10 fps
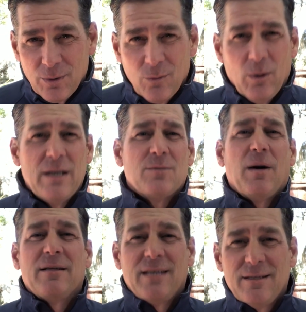What is
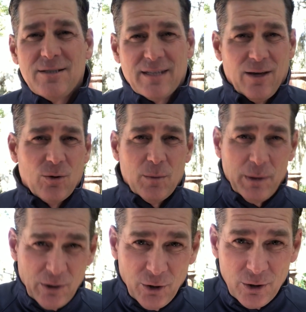my 10 scale
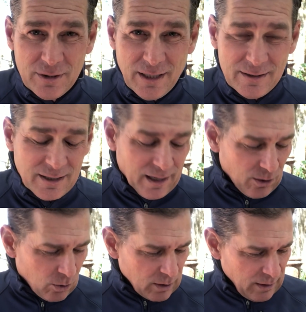compared to your 10
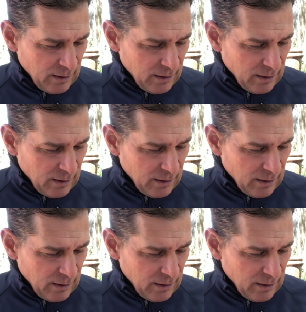scale?